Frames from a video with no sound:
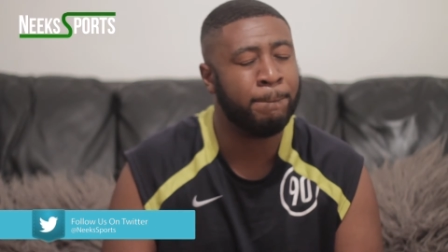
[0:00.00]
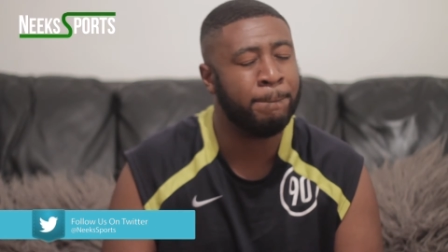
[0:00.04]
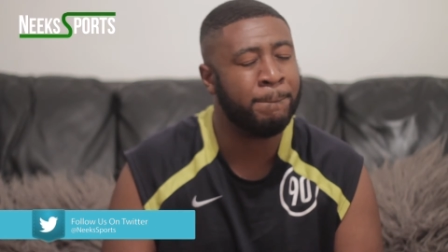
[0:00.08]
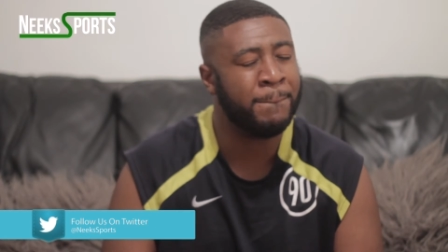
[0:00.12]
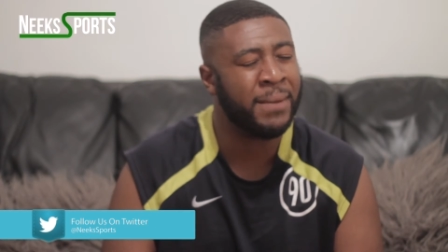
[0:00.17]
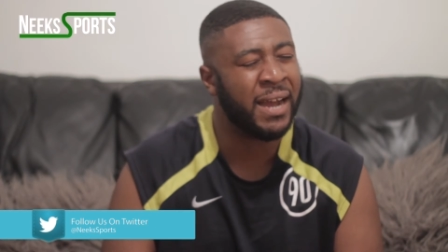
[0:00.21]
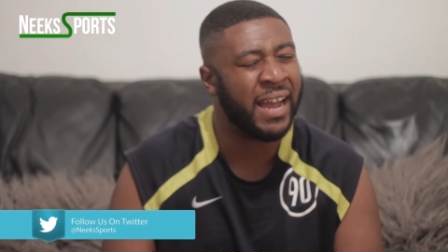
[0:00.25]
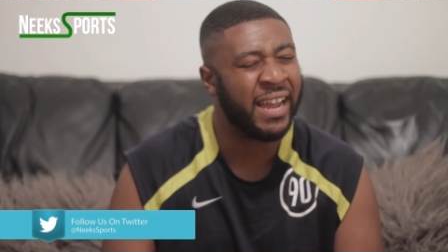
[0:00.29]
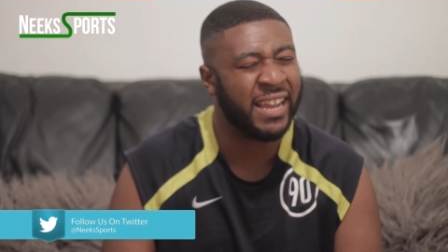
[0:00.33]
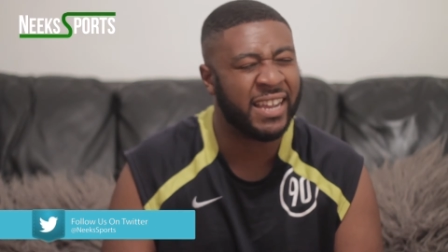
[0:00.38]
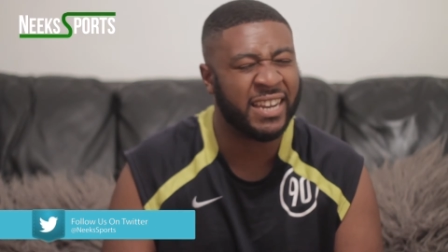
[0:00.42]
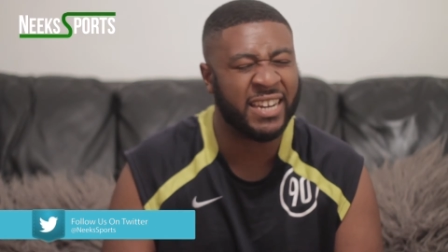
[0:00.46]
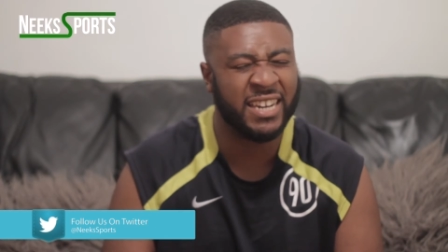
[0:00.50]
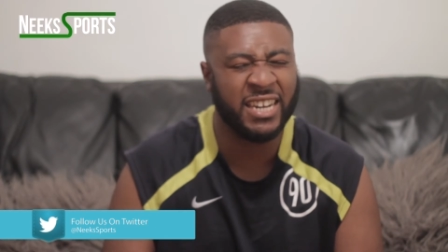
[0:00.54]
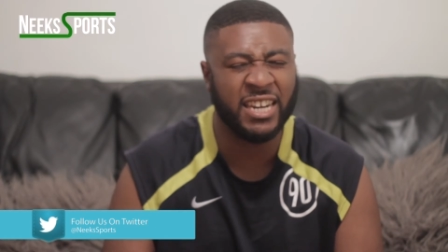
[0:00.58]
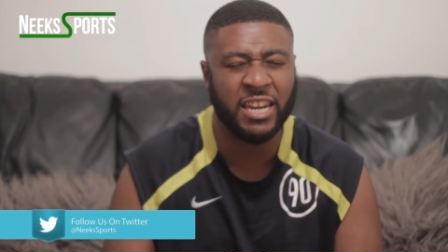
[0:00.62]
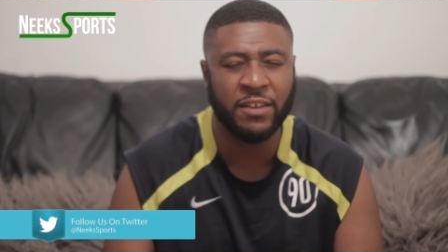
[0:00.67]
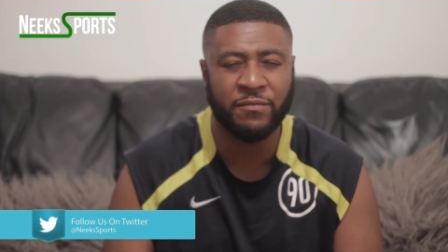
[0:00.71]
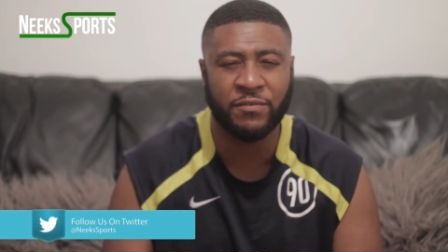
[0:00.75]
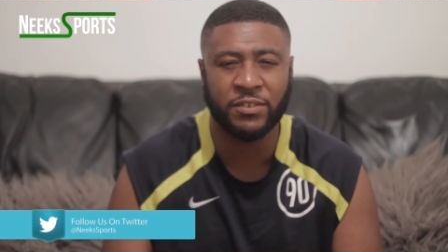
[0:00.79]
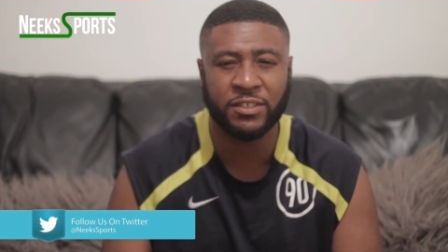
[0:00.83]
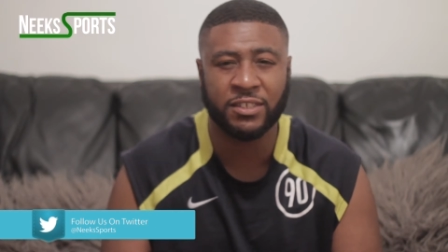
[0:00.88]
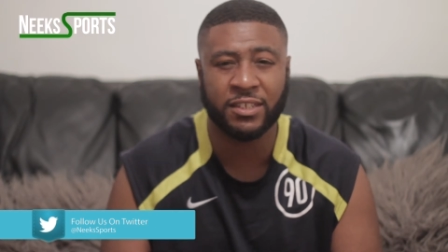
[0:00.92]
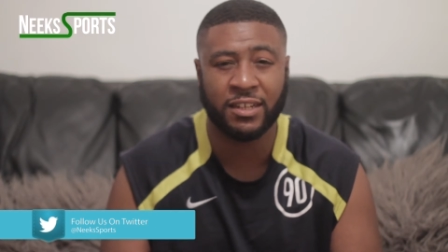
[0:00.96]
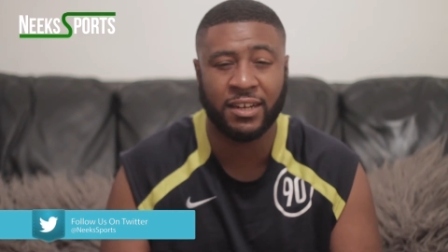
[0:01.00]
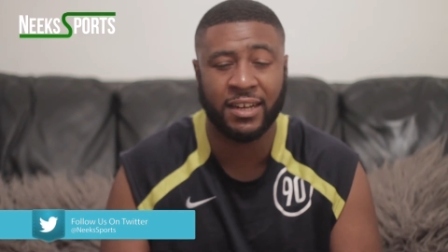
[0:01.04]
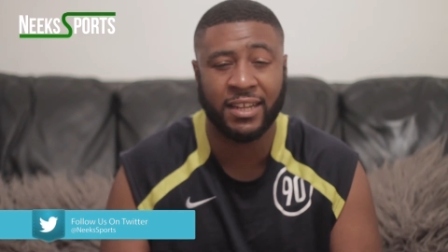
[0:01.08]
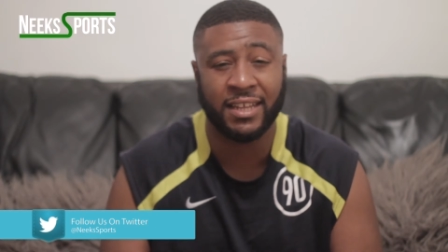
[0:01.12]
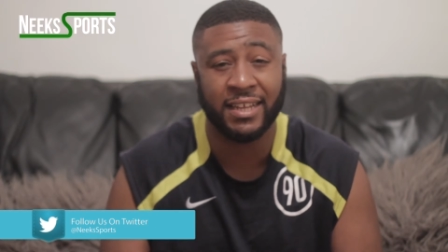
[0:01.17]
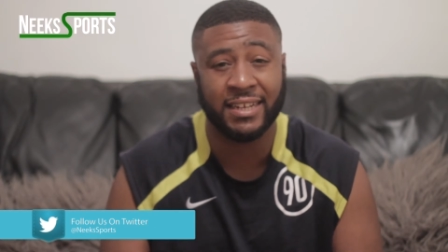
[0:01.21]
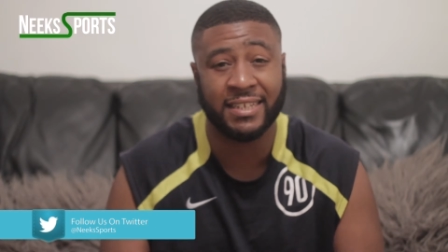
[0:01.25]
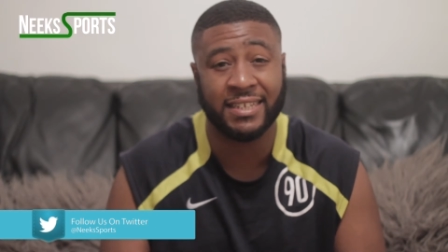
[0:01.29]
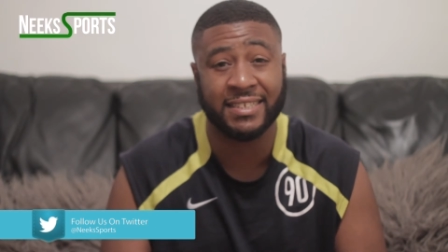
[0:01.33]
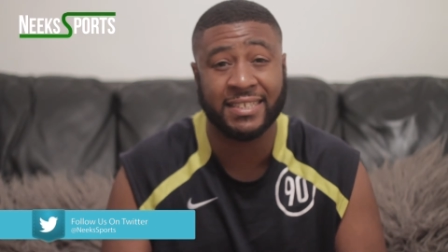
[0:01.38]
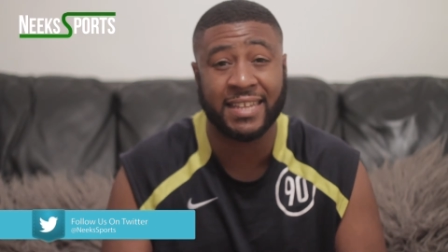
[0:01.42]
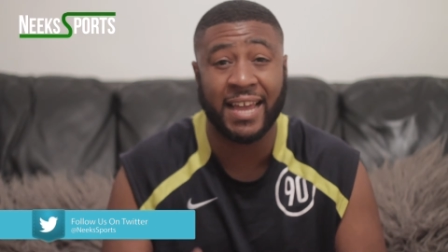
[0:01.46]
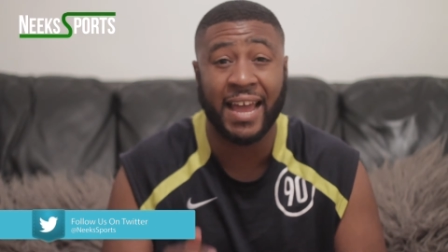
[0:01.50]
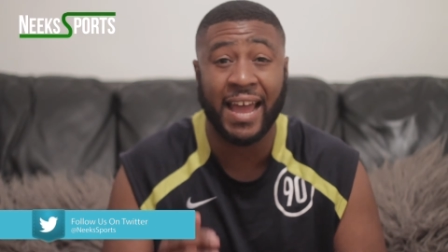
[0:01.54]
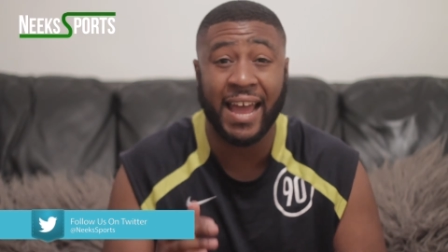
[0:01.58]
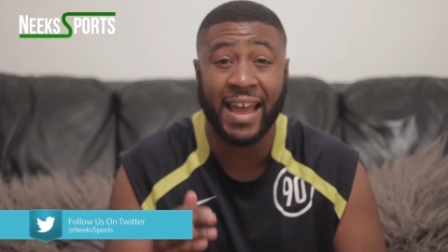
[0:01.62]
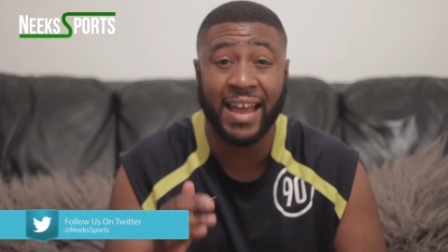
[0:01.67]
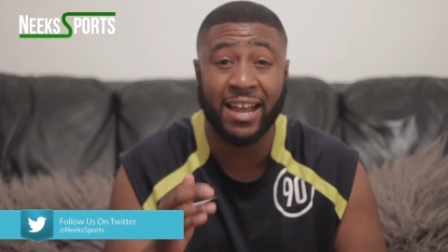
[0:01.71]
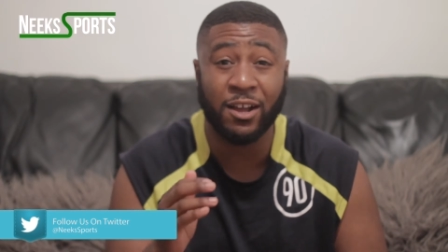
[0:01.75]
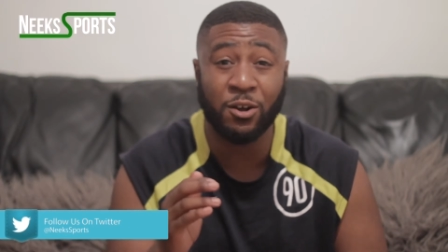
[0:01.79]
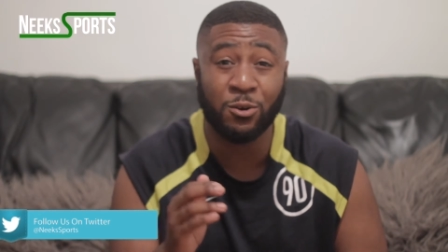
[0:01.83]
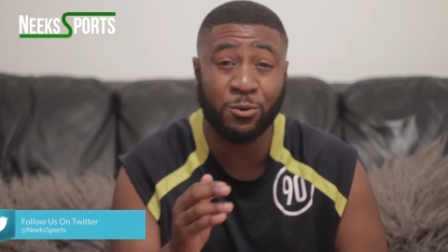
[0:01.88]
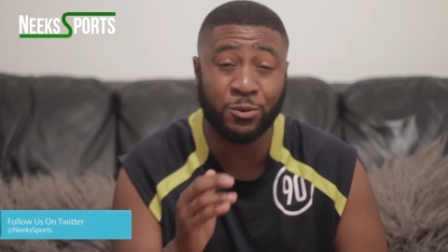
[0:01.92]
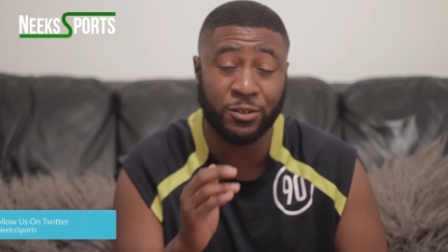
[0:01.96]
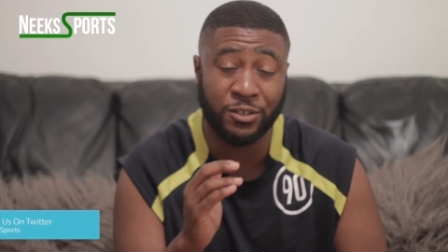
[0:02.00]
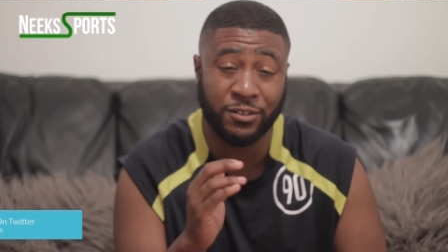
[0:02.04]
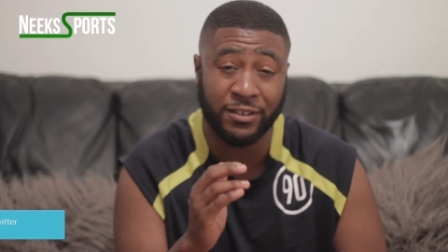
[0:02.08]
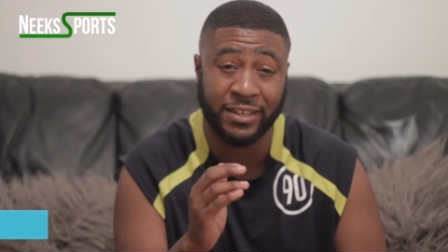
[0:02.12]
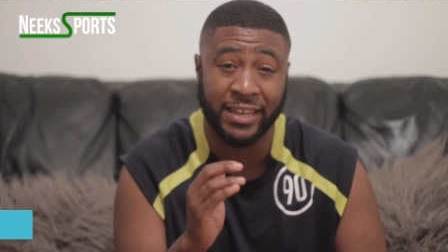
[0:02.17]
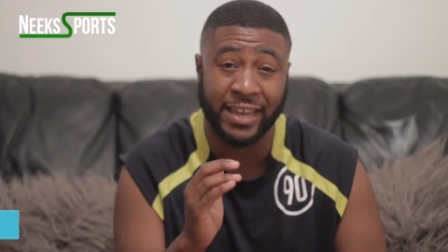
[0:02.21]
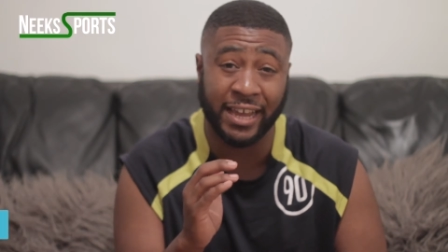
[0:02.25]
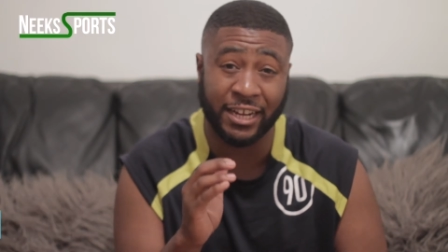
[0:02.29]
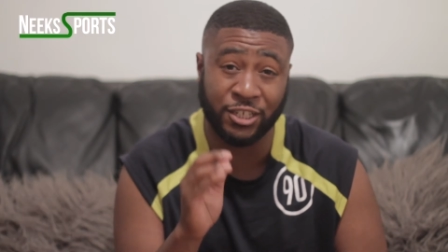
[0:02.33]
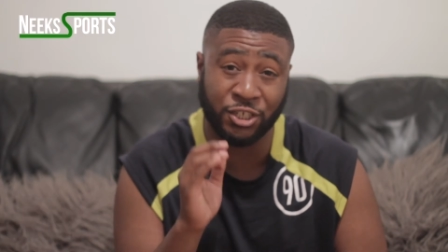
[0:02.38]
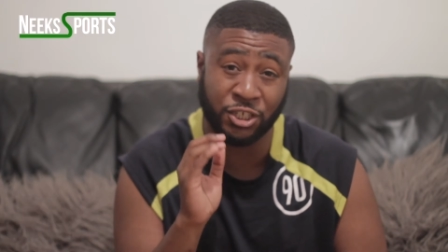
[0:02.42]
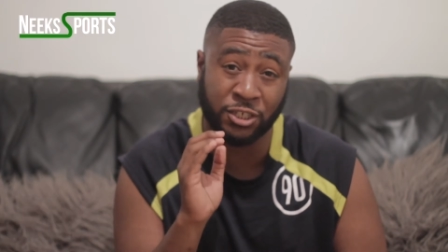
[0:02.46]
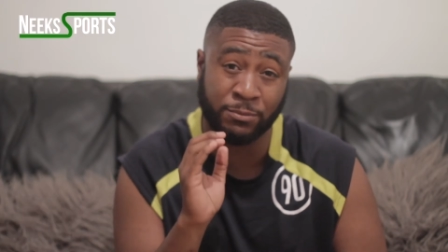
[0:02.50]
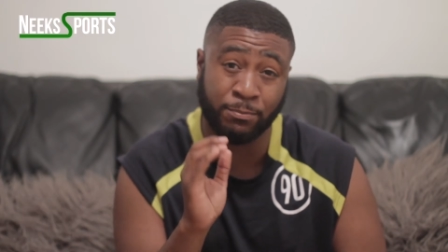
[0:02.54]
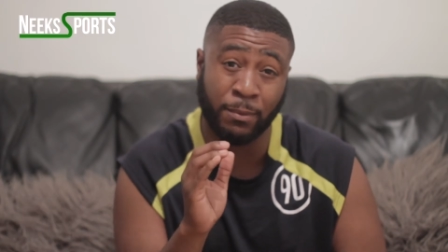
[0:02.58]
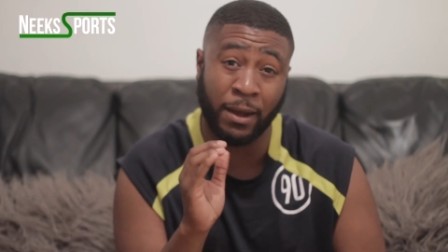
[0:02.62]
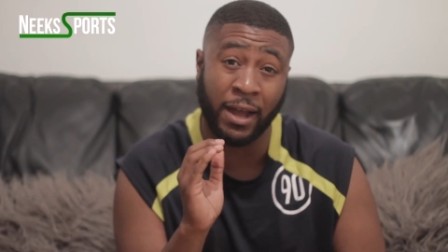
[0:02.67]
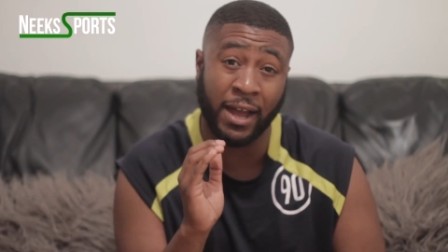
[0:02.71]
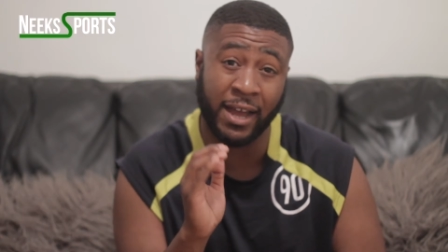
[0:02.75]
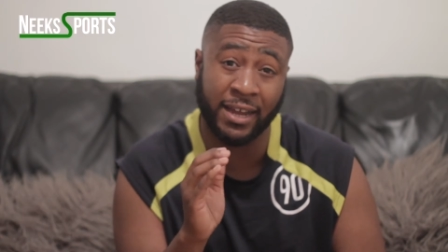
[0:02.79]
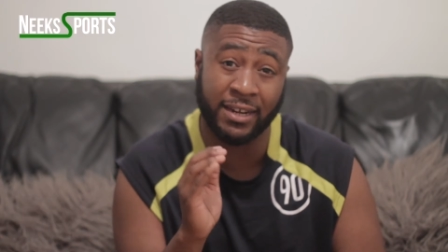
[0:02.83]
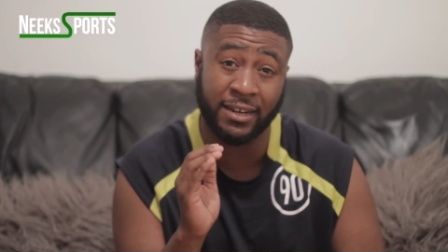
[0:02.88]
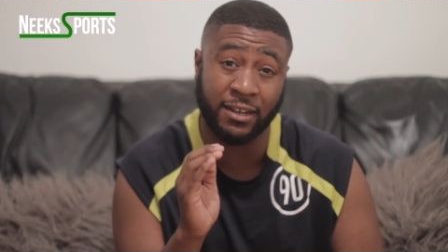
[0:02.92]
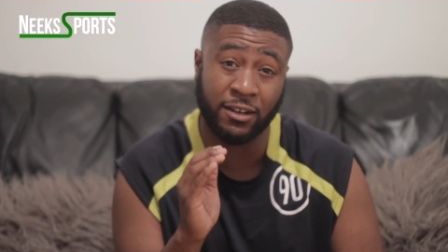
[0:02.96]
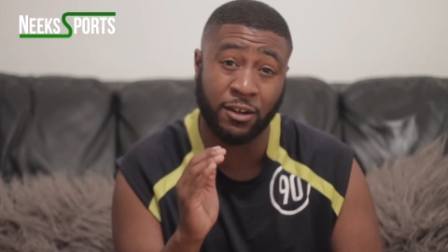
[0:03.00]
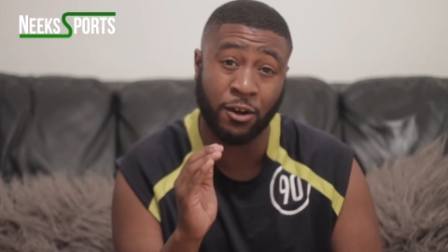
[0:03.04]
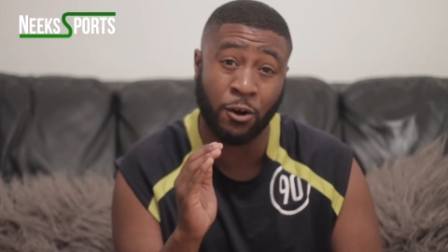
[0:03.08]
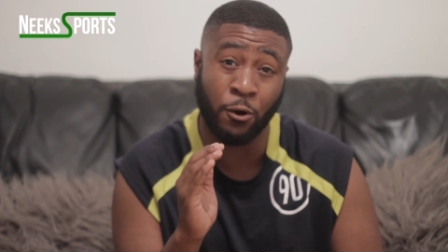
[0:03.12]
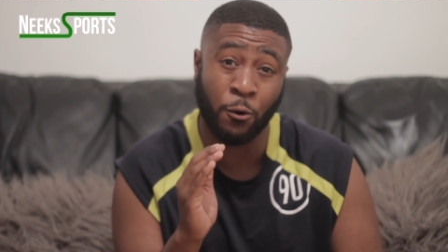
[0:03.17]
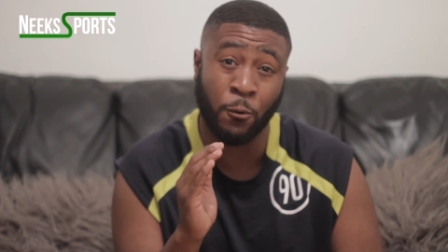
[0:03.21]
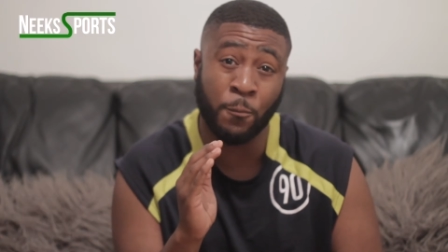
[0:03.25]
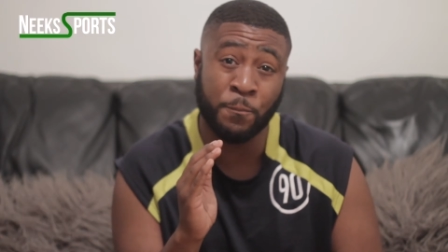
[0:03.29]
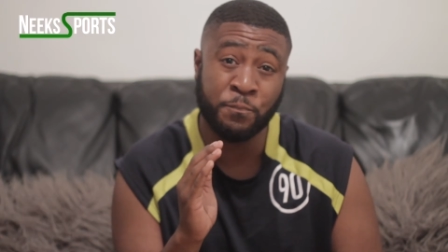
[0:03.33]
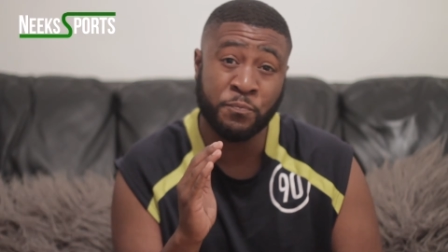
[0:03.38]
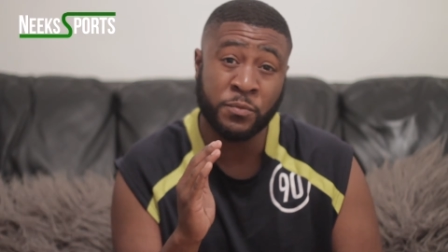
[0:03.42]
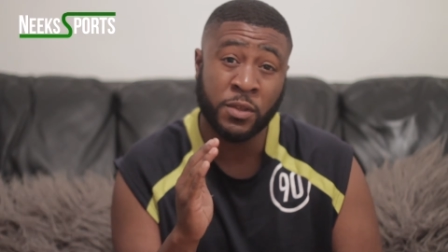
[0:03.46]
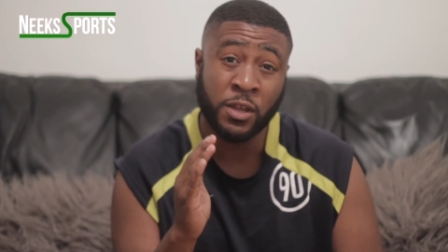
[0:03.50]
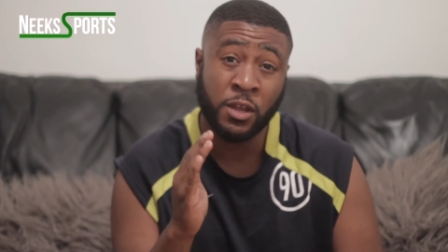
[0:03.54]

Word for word: magnificently and there's an angle you get just behind the goal